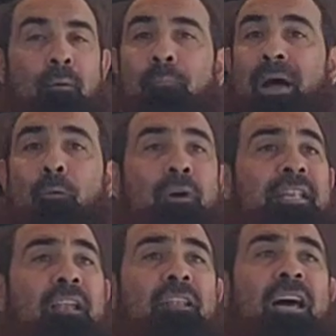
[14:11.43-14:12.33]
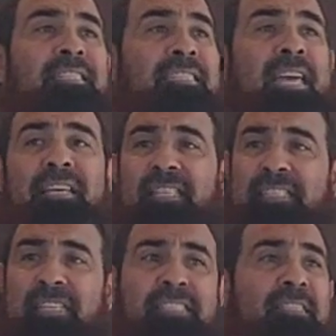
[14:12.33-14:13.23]
But when Allah is saying
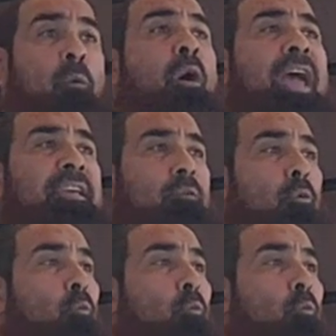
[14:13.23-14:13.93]
this is the way,